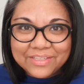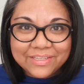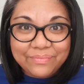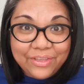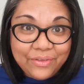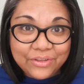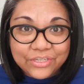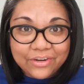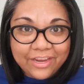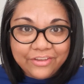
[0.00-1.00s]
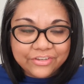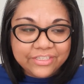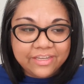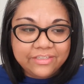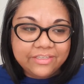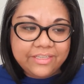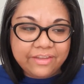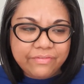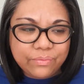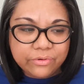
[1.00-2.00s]
something you can try on your skin to see
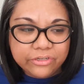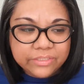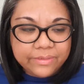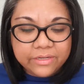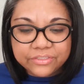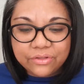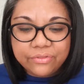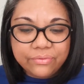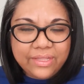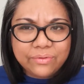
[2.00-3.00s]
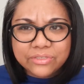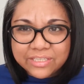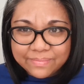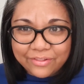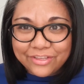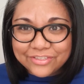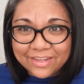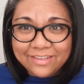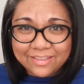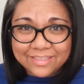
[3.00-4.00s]
if it works, because although they don't smell
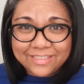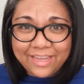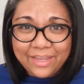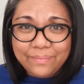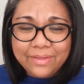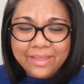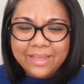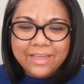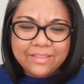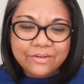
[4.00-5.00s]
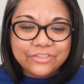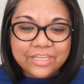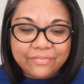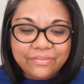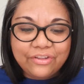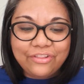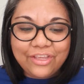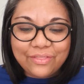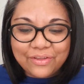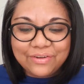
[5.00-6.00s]
exactly the same, there's
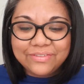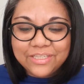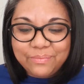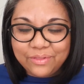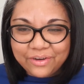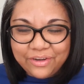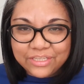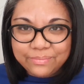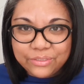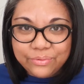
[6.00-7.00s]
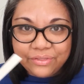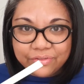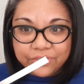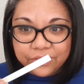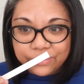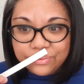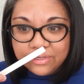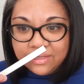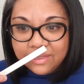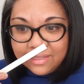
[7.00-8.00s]
definitely a lot of similarities between the two.
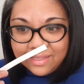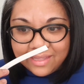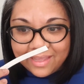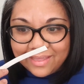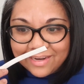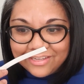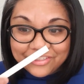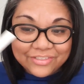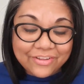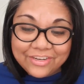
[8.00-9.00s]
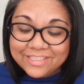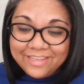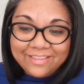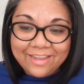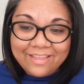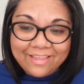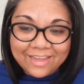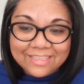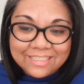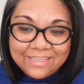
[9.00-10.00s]
And I just honestly think
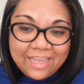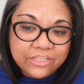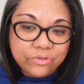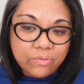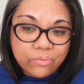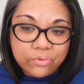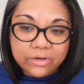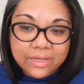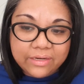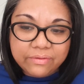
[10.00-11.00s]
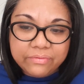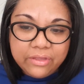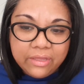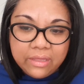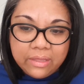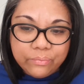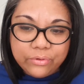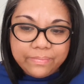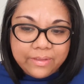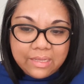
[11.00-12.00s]
that Kenzo Amour kind of
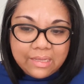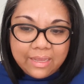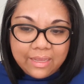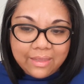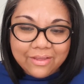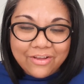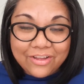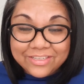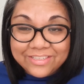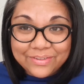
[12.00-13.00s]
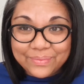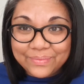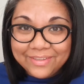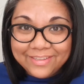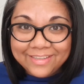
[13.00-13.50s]
would be a awesome